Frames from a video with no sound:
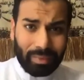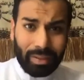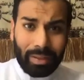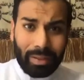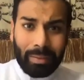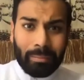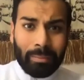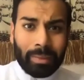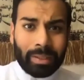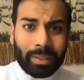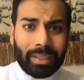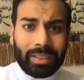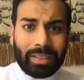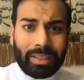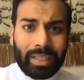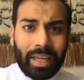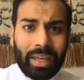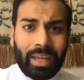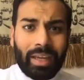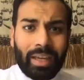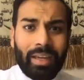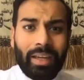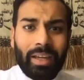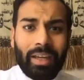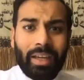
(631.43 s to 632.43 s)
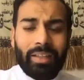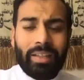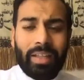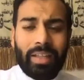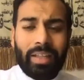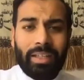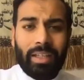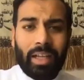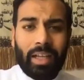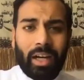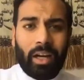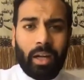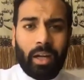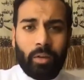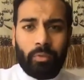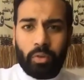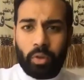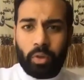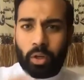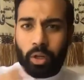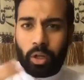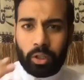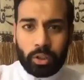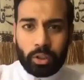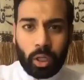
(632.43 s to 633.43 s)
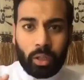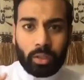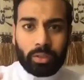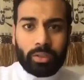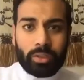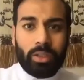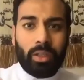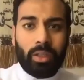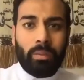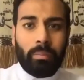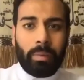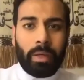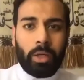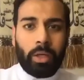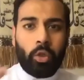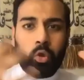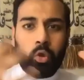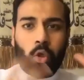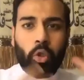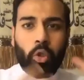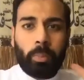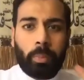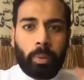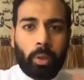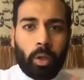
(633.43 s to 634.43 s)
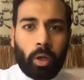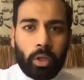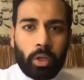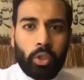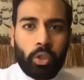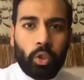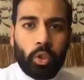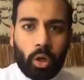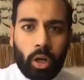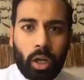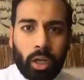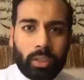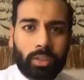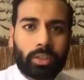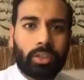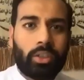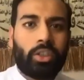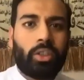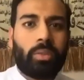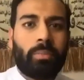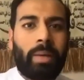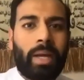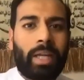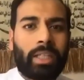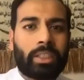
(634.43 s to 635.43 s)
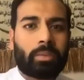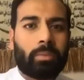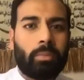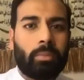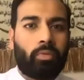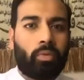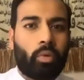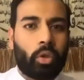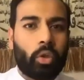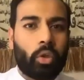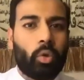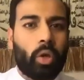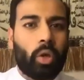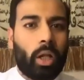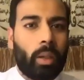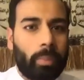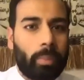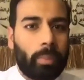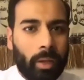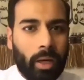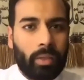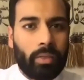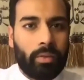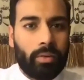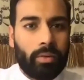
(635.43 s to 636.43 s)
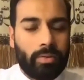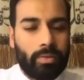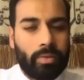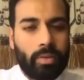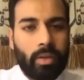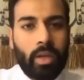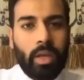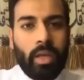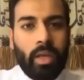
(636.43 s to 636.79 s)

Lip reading: but they say that if you're an adult, make sure you put on your oxygen mask before you help others.